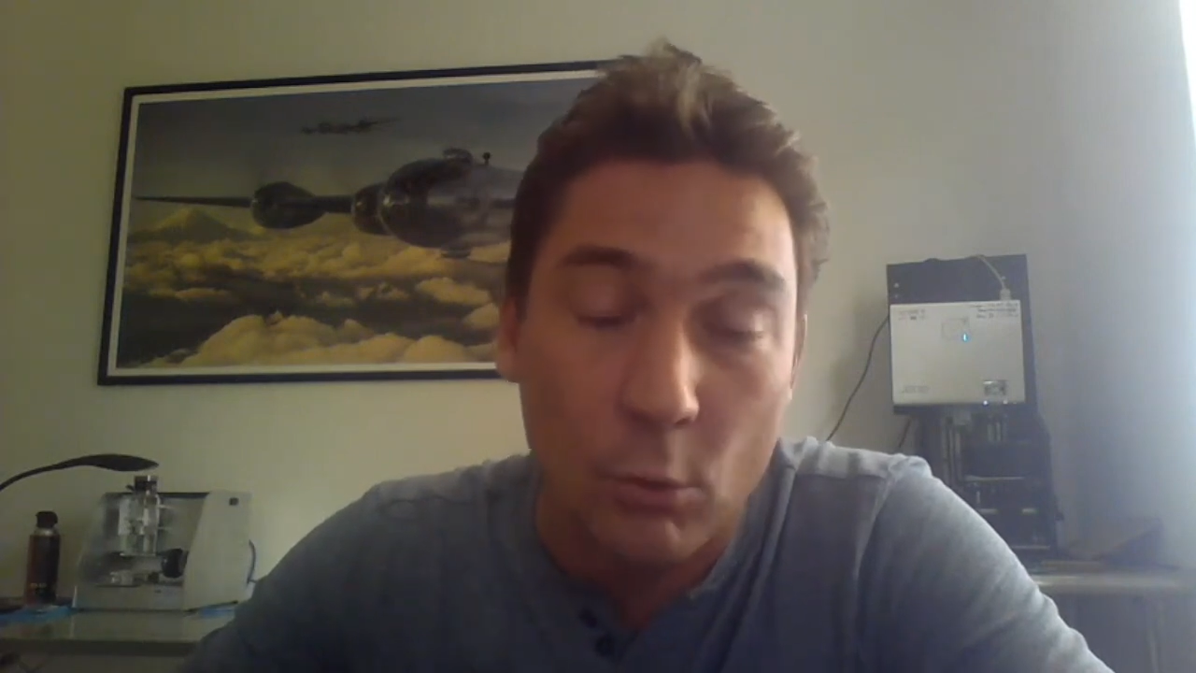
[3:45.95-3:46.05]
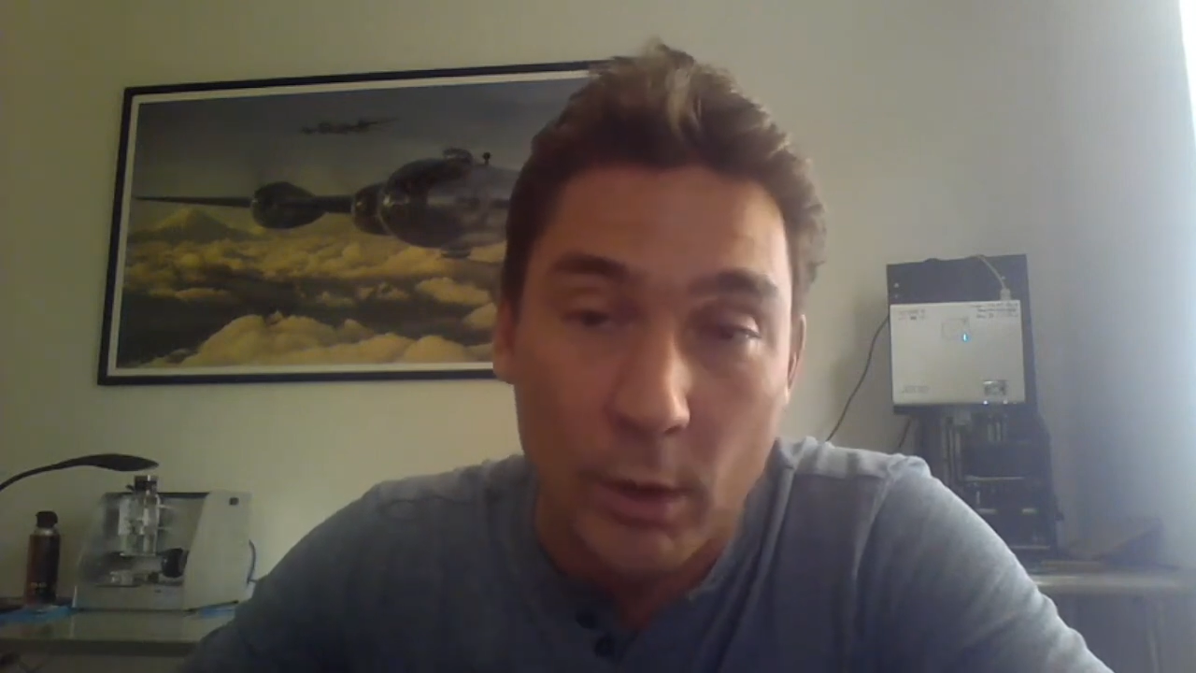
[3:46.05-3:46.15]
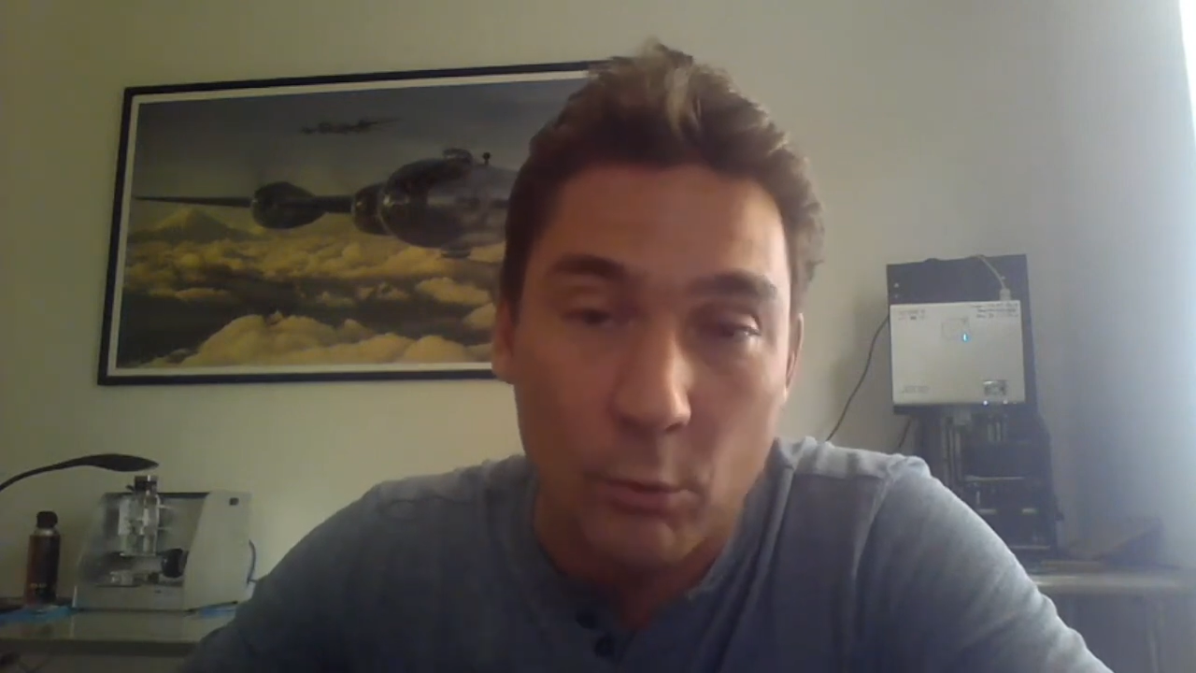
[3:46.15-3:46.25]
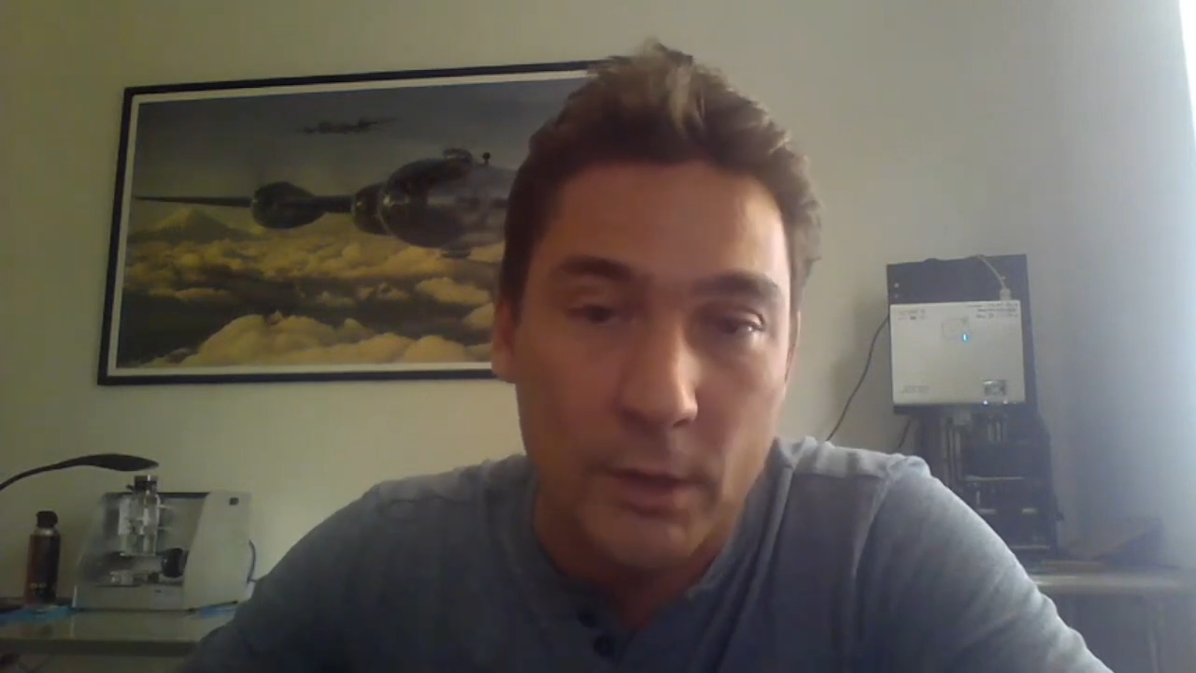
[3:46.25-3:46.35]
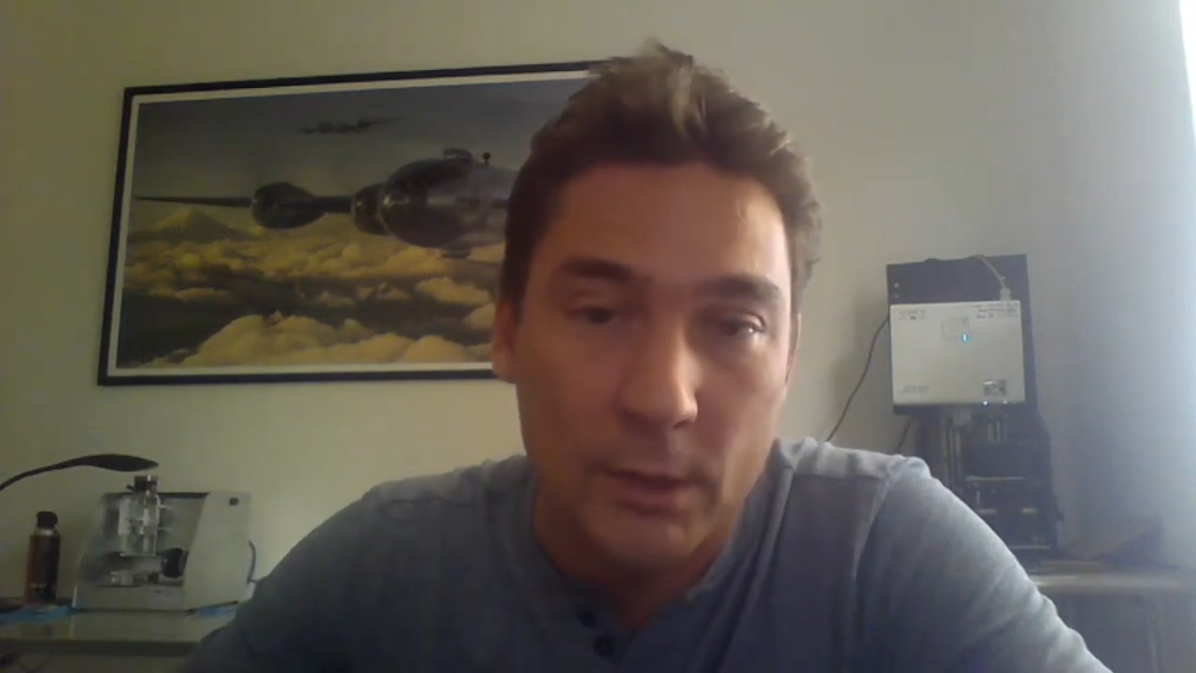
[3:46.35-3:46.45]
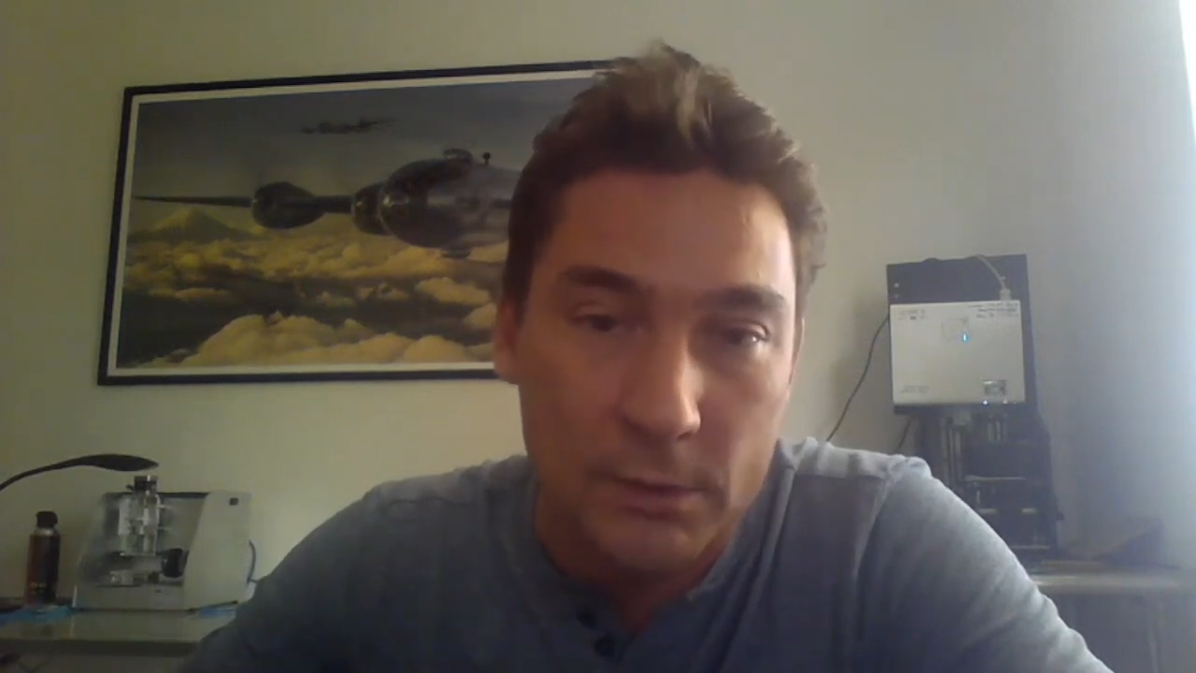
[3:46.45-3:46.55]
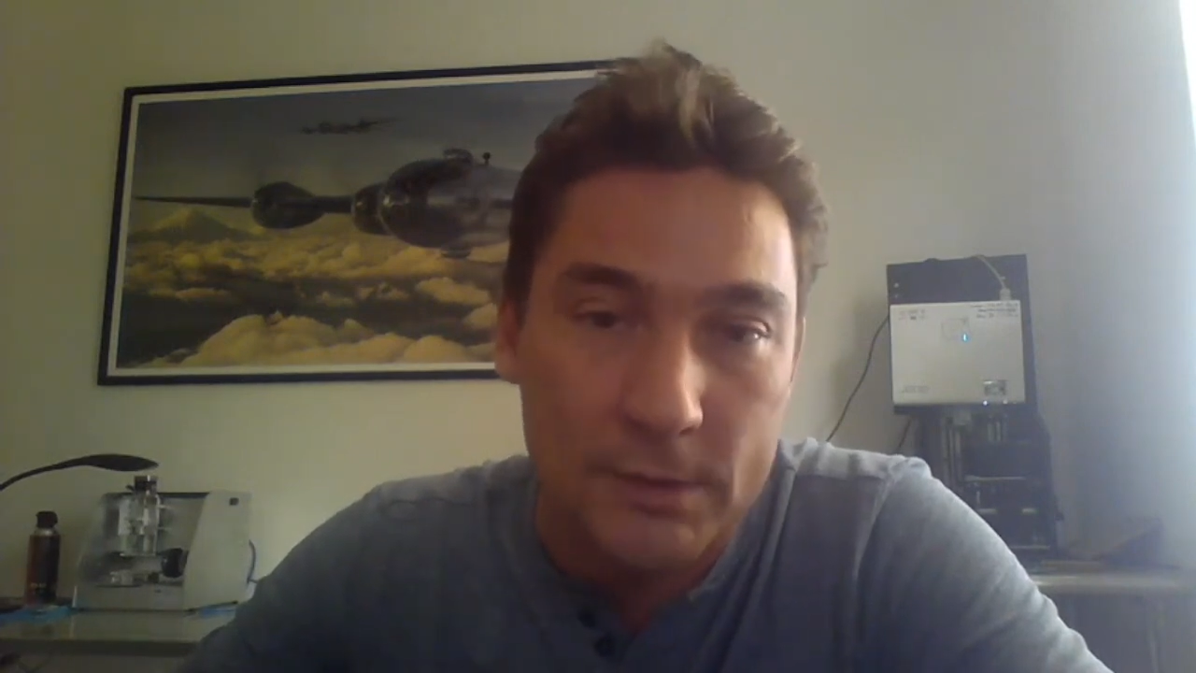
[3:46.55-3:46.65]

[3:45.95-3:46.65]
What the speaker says: way we